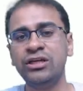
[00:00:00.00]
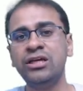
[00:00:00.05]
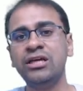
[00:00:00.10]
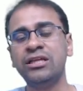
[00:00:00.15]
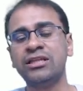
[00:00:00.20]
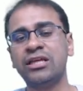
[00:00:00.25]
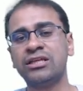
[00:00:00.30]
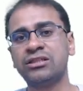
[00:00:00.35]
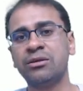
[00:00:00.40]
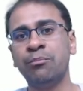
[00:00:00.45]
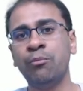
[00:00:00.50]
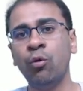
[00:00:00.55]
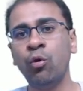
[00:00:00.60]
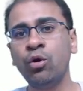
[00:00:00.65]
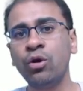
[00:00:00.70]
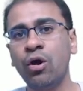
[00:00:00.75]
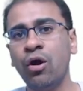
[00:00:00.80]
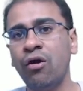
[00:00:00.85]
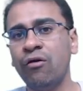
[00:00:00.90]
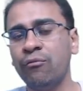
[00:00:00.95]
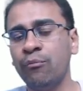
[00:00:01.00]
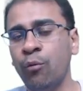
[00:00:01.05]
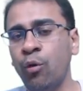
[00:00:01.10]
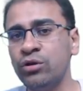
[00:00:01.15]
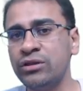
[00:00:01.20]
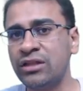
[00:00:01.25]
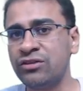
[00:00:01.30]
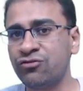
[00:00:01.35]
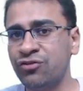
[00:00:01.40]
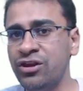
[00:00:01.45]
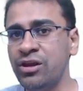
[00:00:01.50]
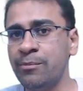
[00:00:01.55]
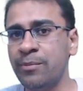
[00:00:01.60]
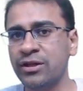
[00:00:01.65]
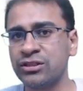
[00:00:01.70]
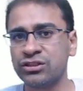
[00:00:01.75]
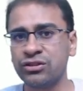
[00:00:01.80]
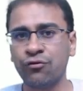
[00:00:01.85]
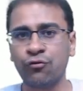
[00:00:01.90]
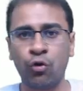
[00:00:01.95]
there's a more than 3 months
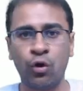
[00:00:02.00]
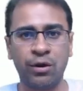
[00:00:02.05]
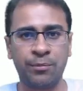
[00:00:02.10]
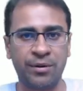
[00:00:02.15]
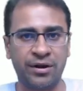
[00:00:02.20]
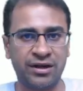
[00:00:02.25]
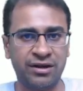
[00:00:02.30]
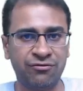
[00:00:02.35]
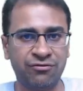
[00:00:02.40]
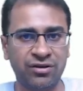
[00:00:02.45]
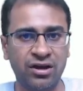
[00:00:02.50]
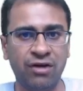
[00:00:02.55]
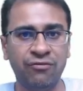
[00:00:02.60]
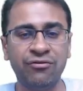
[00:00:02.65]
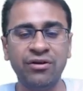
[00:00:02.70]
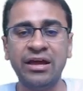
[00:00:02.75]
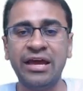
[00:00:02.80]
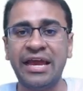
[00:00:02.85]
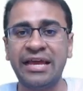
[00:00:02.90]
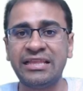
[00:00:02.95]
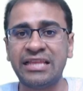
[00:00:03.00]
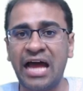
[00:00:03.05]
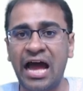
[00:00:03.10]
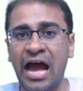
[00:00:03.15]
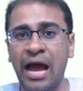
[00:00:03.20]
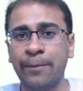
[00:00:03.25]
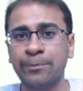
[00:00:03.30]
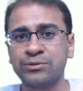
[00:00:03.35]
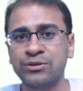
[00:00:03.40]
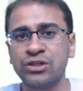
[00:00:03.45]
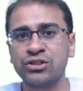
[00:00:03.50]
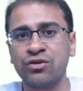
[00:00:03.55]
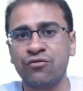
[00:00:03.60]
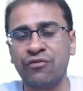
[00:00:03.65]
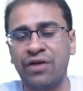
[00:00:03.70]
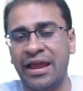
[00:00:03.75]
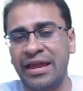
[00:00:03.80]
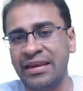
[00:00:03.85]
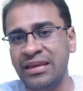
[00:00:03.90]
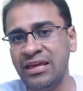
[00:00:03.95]
of chronic protective cough in the absence of
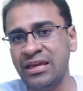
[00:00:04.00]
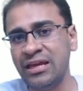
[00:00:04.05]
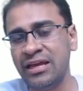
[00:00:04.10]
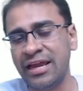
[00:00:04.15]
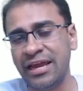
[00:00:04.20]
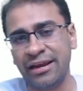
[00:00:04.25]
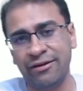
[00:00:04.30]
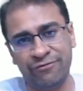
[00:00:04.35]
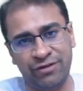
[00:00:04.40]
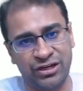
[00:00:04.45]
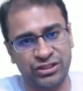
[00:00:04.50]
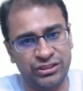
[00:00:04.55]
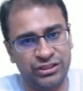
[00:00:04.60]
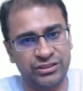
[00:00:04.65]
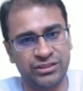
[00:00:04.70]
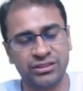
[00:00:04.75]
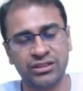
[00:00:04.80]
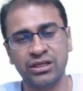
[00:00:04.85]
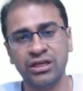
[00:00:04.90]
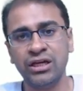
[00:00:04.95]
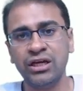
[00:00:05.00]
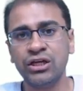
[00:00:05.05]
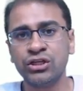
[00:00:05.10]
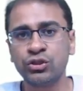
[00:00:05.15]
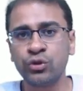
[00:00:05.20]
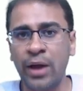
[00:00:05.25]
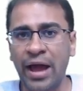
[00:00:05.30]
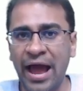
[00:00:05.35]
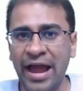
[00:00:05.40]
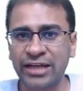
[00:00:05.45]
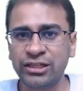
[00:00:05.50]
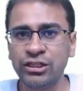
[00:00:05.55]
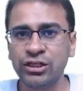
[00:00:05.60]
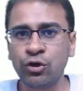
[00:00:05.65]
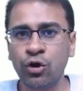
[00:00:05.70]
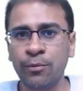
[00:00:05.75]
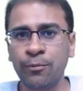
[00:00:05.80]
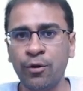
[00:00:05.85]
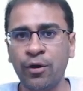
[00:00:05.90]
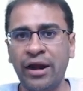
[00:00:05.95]
any infections. So actually chronic
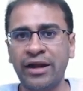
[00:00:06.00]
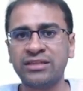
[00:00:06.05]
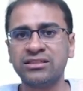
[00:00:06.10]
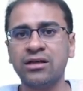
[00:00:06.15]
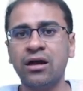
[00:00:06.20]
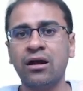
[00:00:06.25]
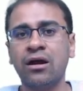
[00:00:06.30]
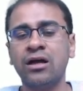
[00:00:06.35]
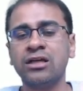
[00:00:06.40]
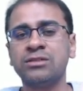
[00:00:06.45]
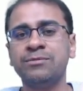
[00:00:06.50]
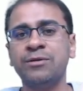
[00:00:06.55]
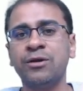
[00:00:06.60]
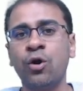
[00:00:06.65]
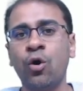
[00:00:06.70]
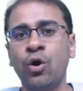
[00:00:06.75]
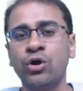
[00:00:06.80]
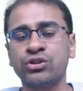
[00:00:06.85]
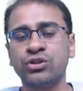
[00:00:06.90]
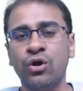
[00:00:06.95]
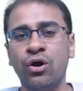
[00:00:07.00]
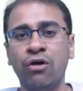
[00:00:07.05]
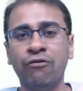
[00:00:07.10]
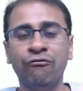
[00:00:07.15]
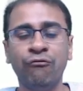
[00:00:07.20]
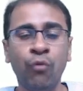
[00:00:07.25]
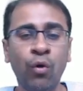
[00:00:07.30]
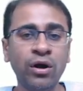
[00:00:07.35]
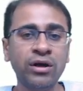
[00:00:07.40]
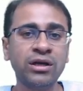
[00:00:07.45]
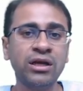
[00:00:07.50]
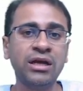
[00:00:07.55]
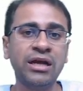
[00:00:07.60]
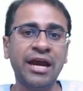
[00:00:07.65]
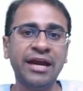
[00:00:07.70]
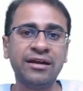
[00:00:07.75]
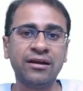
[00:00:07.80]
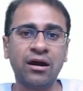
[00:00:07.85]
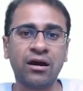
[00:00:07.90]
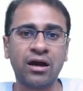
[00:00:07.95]
bronchitis occurs because of what? It
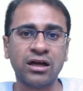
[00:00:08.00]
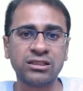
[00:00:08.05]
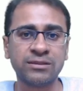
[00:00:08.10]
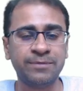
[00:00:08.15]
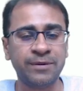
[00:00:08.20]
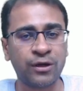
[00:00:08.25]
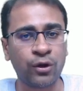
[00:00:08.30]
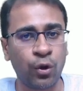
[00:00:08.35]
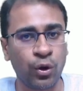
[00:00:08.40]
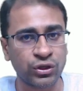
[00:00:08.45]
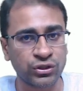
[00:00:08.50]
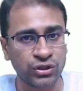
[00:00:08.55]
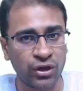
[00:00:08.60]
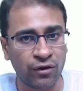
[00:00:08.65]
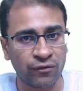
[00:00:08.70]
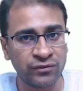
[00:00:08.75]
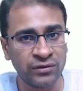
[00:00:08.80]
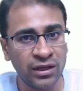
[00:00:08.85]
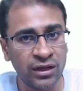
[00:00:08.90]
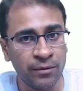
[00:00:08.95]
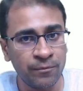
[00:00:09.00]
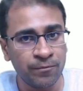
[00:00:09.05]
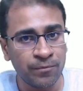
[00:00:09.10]
occurs because of the